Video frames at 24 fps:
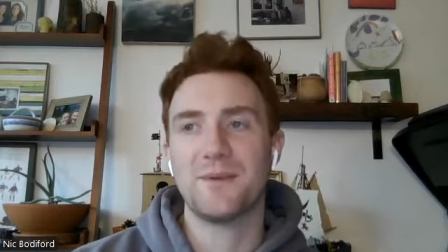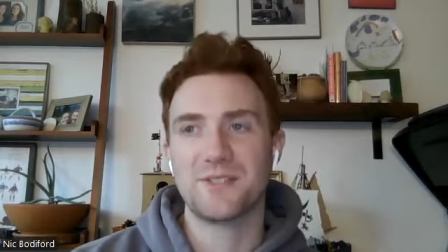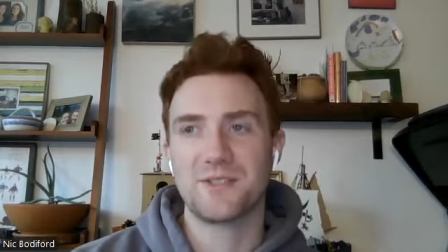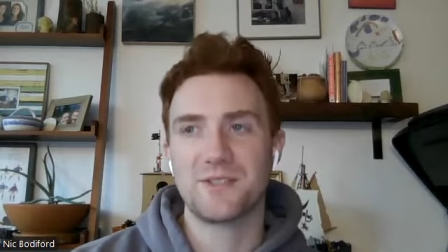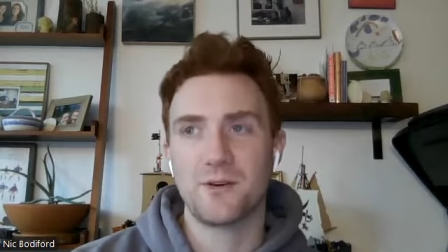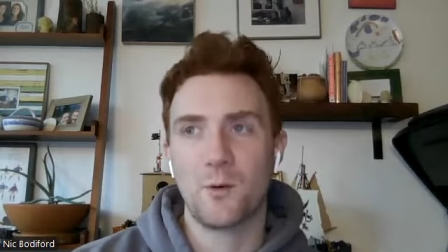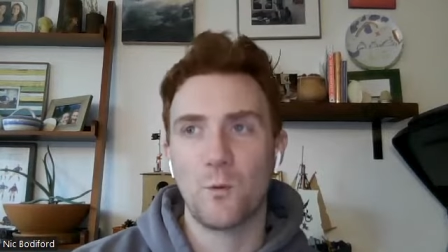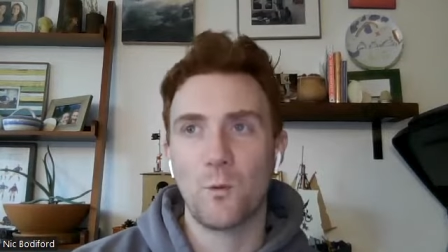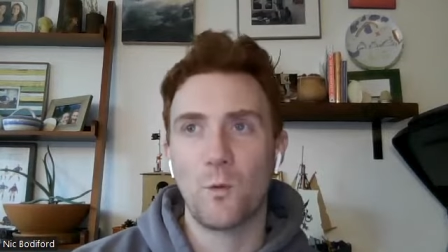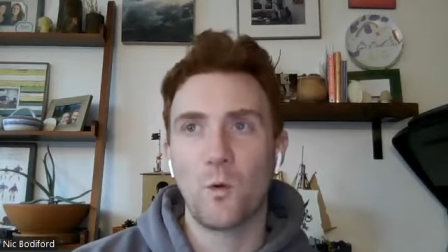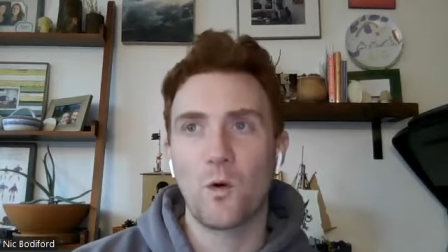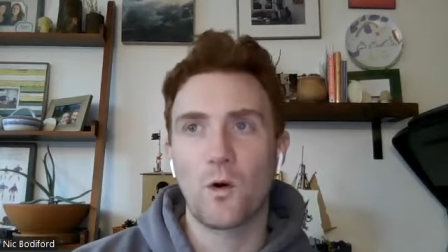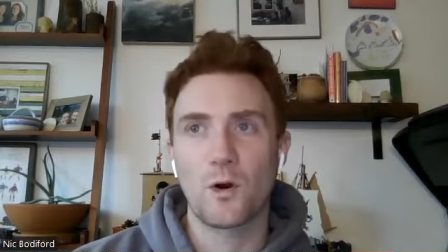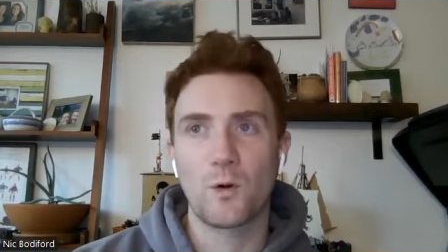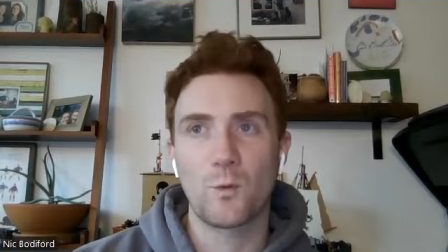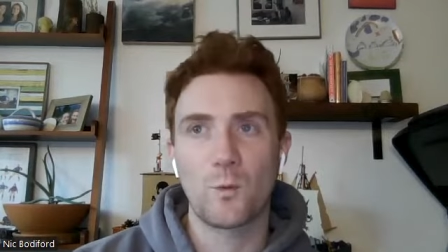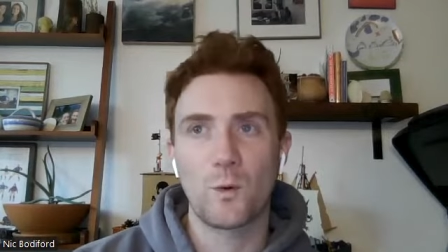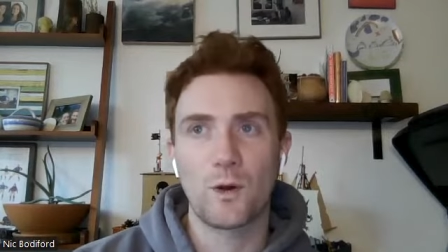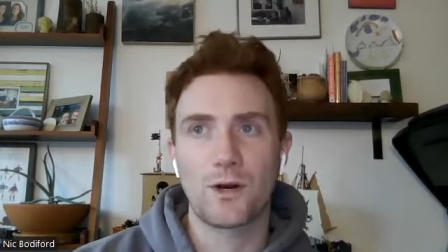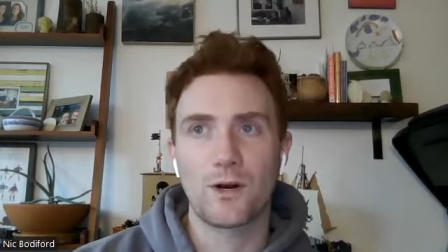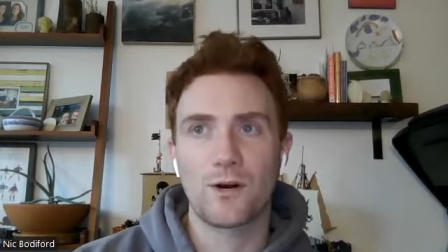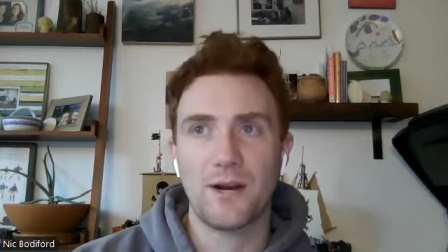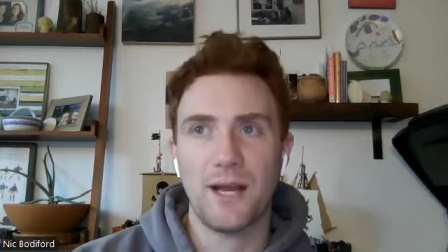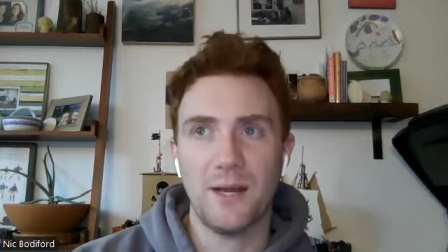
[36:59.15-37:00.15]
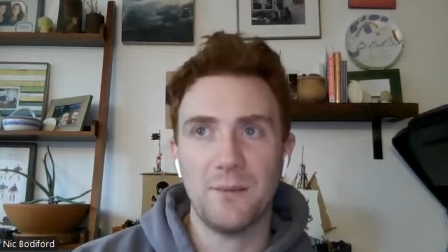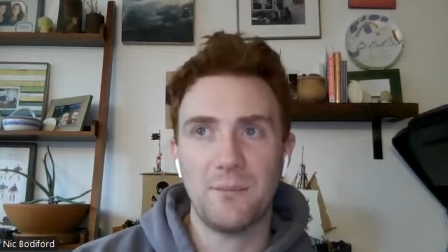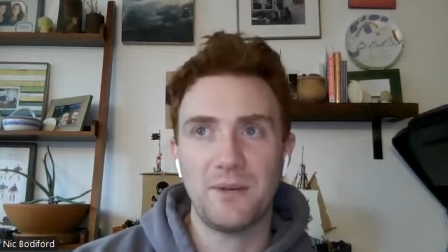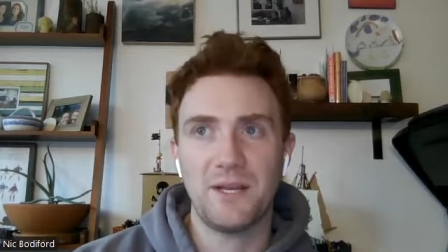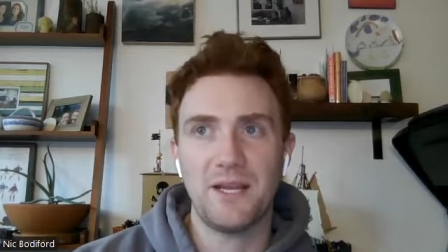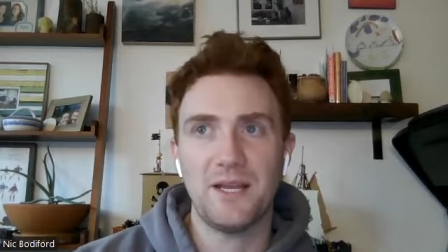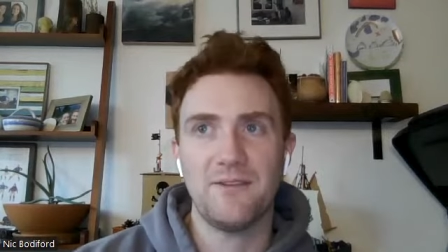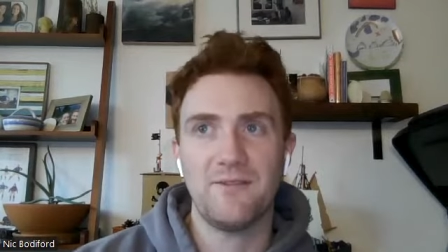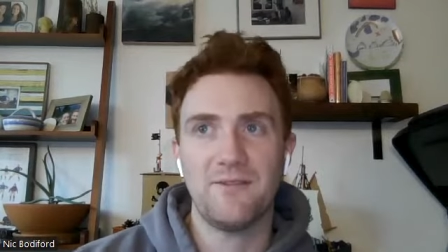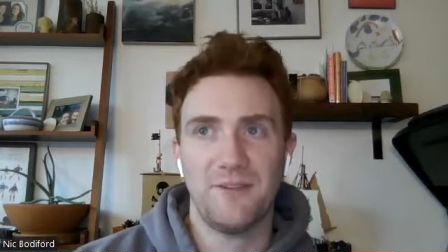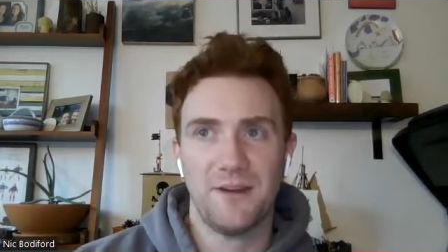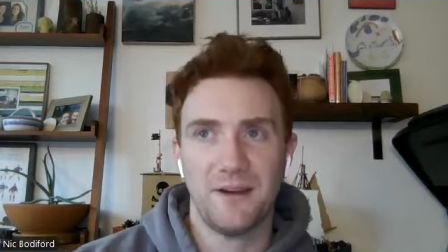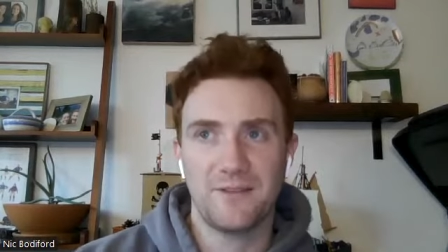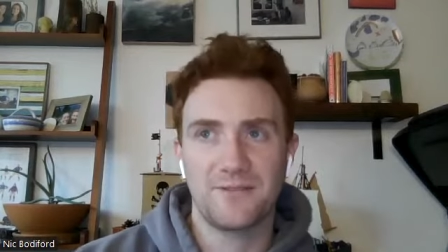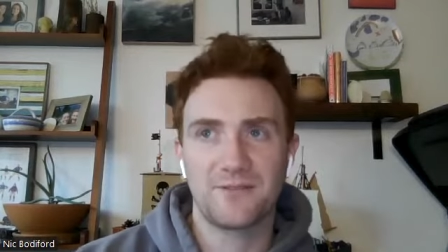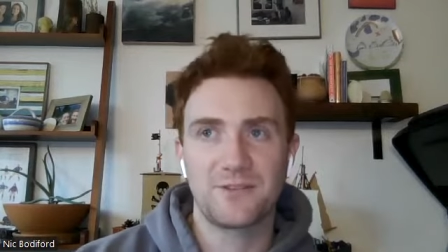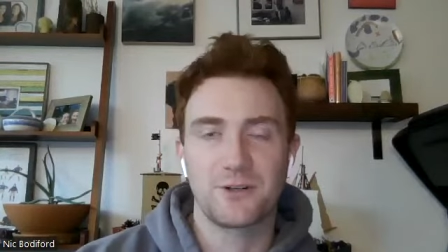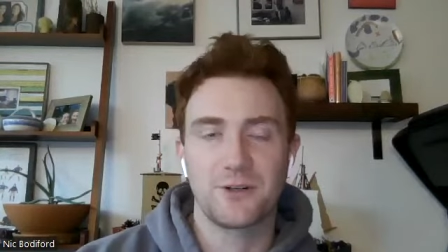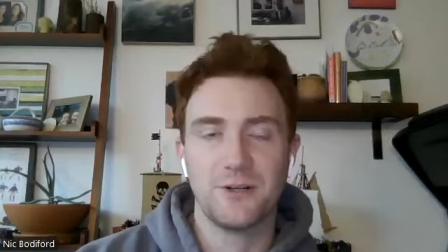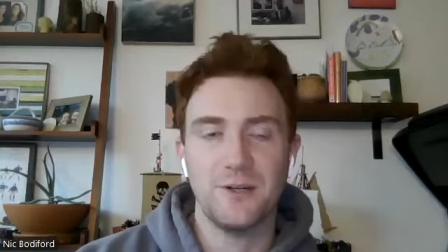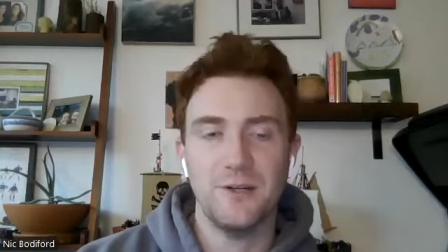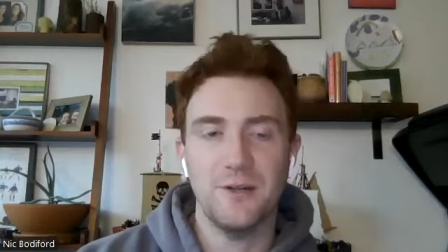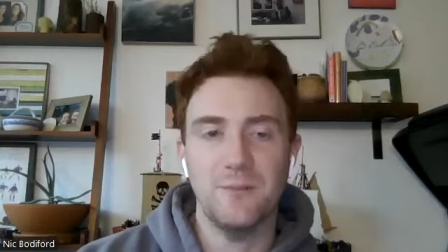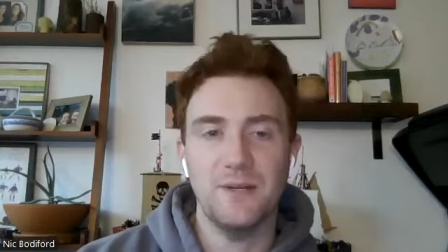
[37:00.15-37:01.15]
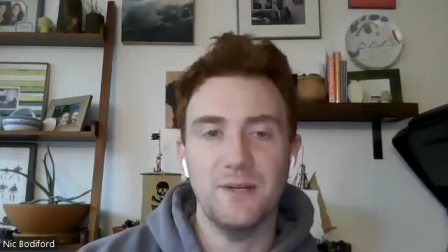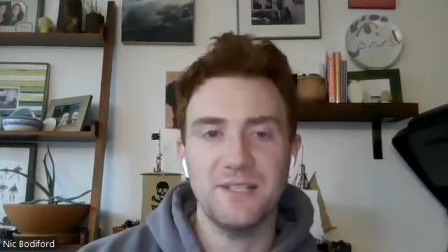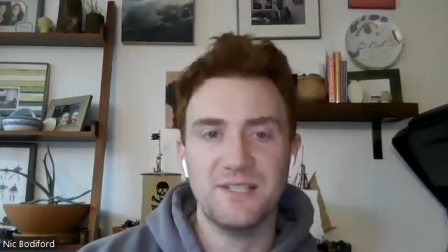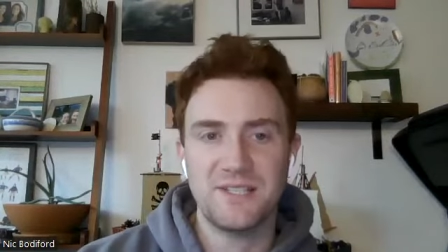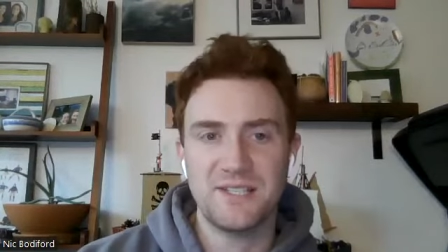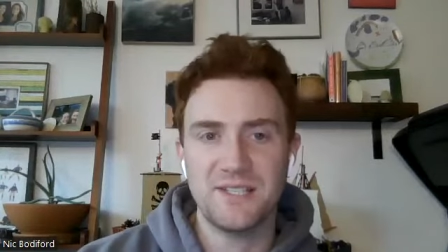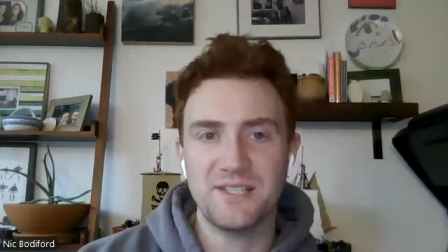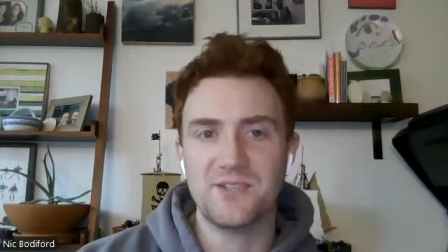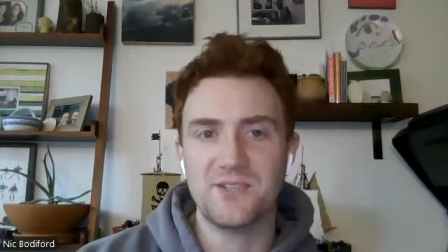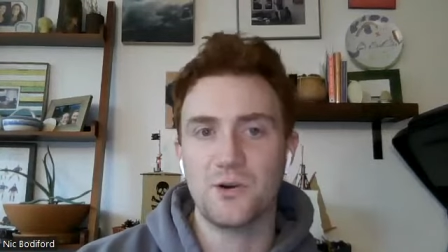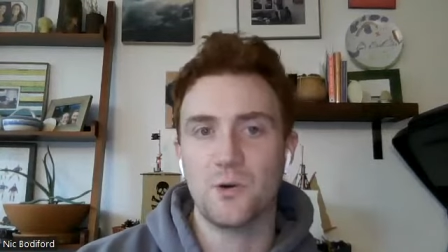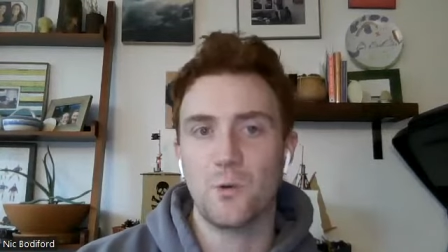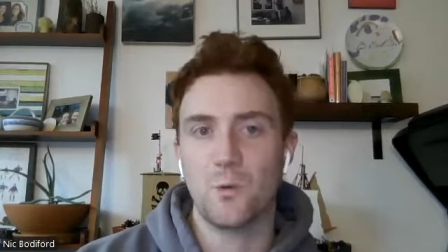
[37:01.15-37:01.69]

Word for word: as an award winner at PFF during the midseason